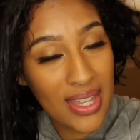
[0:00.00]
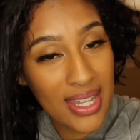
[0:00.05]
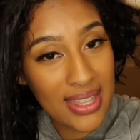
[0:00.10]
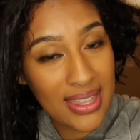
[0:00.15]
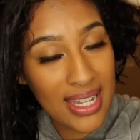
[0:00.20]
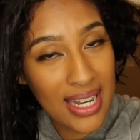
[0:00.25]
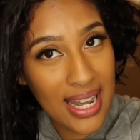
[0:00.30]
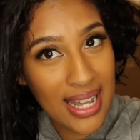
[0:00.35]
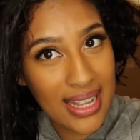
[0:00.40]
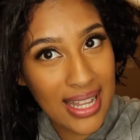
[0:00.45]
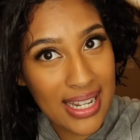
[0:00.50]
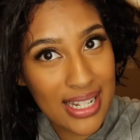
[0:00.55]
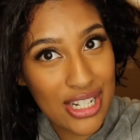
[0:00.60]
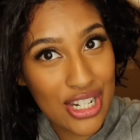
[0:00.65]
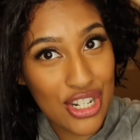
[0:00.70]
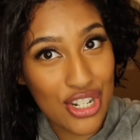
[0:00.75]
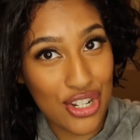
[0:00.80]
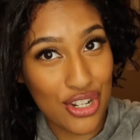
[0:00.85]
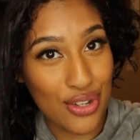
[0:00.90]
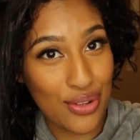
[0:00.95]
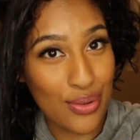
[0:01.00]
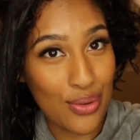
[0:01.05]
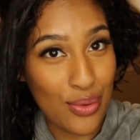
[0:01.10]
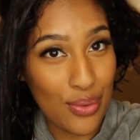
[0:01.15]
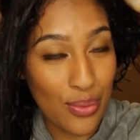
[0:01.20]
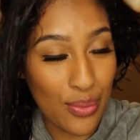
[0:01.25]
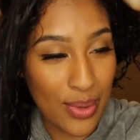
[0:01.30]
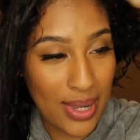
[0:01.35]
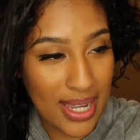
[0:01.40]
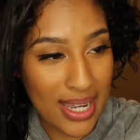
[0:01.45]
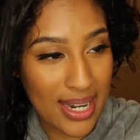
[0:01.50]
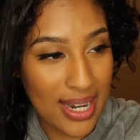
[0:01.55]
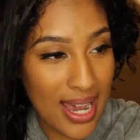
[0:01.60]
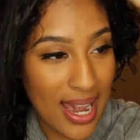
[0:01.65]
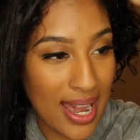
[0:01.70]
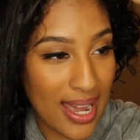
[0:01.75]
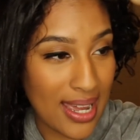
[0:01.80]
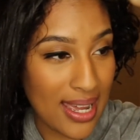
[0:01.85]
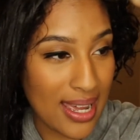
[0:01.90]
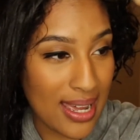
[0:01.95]
thing that I like to do when
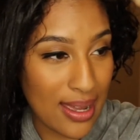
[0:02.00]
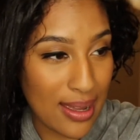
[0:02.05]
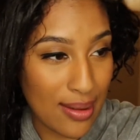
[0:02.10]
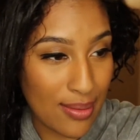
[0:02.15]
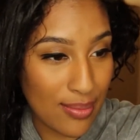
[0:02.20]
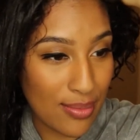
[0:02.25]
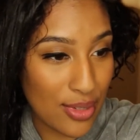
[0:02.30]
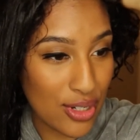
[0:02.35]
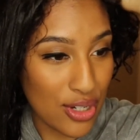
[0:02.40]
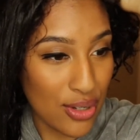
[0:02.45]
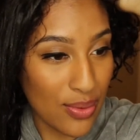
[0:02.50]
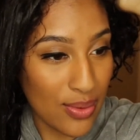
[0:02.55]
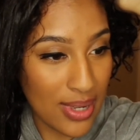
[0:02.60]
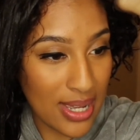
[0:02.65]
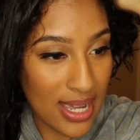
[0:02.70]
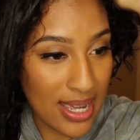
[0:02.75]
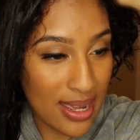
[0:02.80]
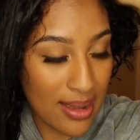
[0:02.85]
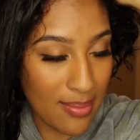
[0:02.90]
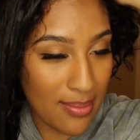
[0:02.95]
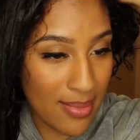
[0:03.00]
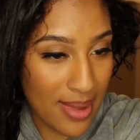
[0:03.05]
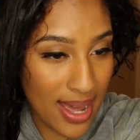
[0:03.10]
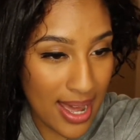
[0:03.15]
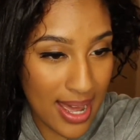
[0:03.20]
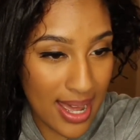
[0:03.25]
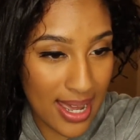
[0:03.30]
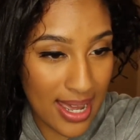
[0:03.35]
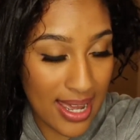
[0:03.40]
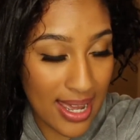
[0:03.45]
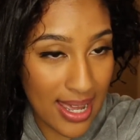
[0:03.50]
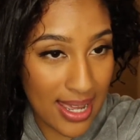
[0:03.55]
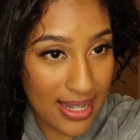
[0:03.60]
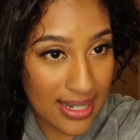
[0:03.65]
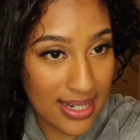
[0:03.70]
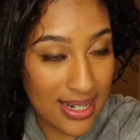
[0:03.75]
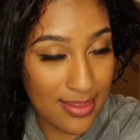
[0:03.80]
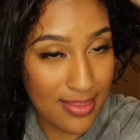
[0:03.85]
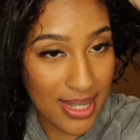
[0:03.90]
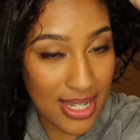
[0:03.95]
I am doing my
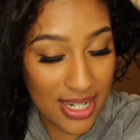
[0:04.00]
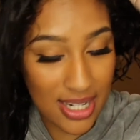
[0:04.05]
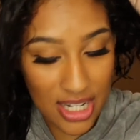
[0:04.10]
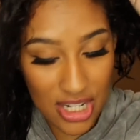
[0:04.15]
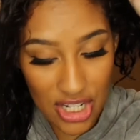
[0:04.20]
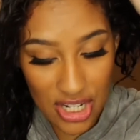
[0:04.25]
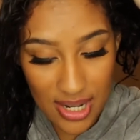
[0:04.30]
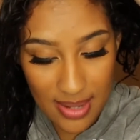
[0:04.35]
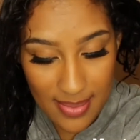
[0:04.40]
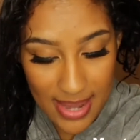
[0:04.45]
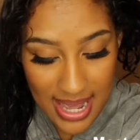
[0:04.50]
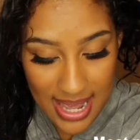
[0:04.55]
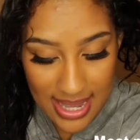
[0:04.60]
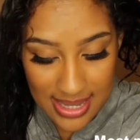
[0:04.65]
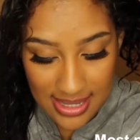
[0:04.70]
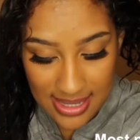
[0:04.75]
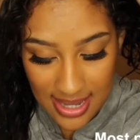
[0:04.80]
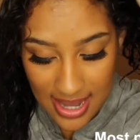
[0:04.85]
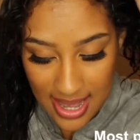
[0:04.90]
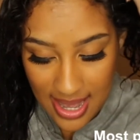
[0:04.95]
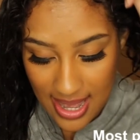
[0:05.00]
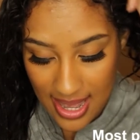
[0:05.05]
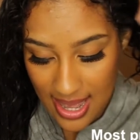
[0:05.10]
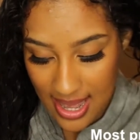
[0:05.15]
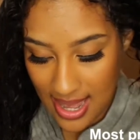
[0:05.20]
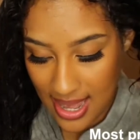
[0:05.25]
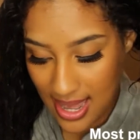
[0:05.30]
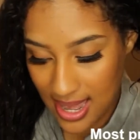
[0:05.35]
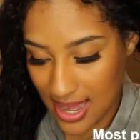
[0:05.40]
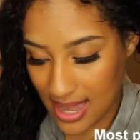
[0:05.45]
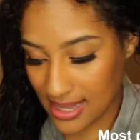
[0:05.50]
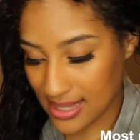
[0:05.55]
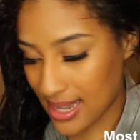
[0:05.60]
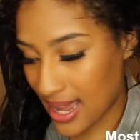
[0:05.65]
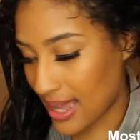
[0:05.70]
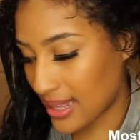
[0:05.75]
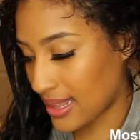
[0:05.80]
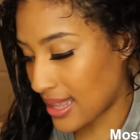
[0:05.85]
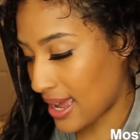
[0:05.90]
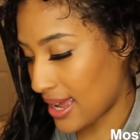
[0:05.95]
deep conditioning mask is
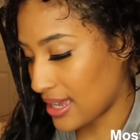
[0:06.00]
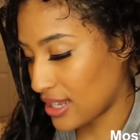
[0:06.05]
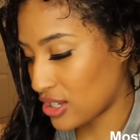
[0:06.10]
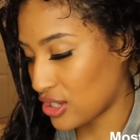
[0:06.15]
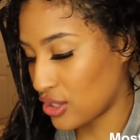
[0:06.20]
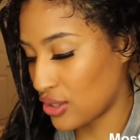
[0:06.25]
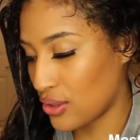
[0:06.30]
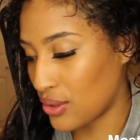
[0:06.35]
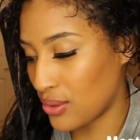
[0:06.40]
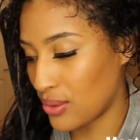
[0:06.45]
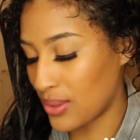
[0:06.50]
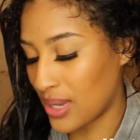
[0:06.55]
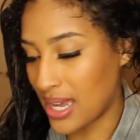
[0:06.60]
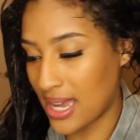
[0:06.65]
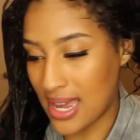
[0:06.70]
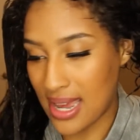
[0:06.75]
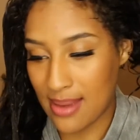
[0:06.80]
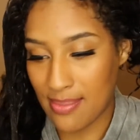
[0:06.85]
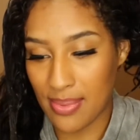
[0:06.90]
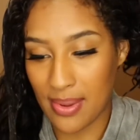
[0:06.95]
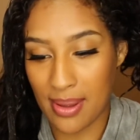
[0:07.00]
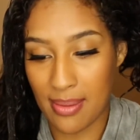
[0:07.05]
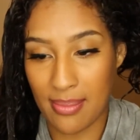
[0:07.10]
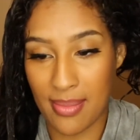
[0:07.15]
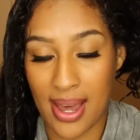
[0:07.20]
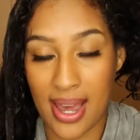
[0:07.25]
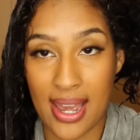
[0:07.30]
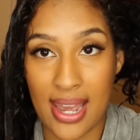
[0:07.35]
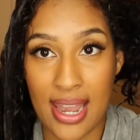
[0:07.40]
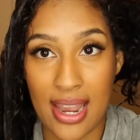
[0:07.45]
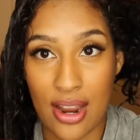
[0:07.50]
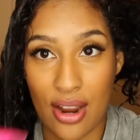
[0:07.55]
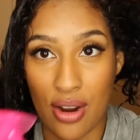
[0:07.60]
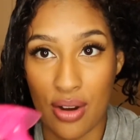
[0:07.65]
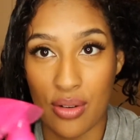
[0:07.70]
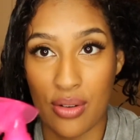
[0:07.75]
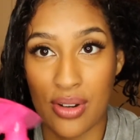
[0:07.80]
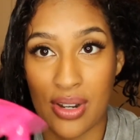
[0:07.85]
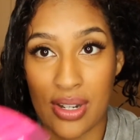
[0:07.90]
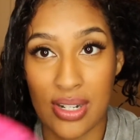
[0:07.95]
I like to keep my
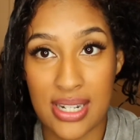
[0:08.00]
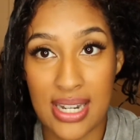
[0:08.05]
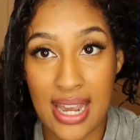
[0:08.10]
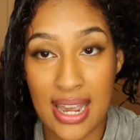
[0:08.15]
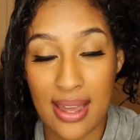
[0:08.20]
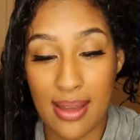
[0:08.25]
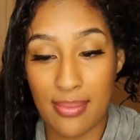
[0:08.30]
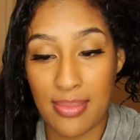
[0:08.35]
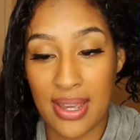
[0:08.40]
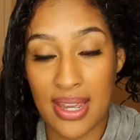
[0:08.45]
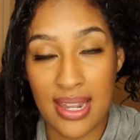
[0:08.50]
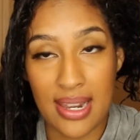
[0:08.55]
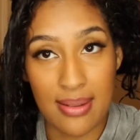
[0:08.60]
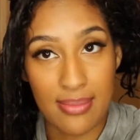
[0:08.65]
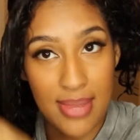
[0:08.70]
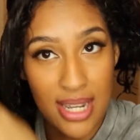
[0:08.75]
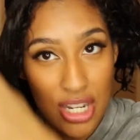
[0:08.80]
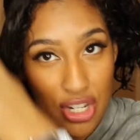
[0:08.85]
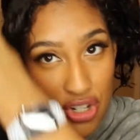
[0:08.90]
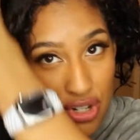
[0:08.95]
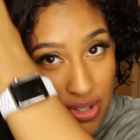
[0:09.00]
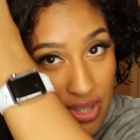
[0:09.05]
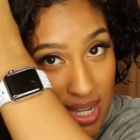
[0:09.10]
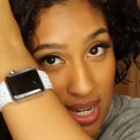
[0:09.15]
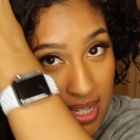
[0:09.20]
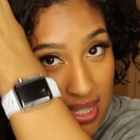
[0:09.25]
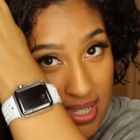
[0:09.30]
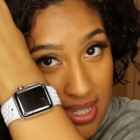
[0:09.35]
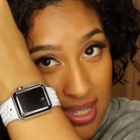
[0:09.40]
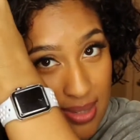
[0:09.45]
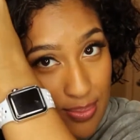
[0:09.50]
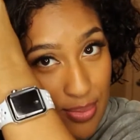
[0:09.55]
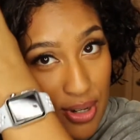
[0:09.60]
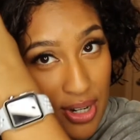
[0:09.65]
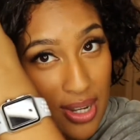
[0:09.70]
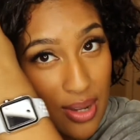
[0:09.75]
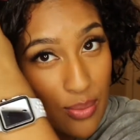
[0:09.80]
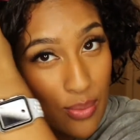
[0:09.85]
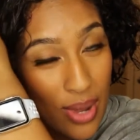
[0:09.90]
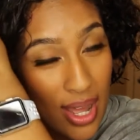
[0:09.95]
hair damp and make sure that it's
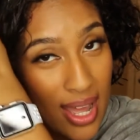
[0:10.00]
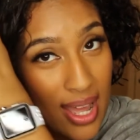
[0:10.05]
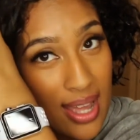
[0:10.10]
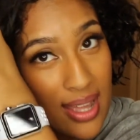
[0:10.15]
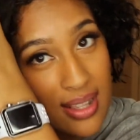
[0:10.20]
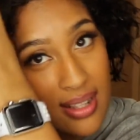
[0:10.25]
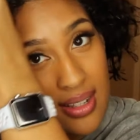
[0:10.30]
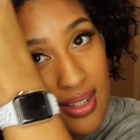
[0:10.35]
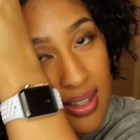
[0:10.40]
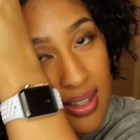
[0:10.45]
pretty wet.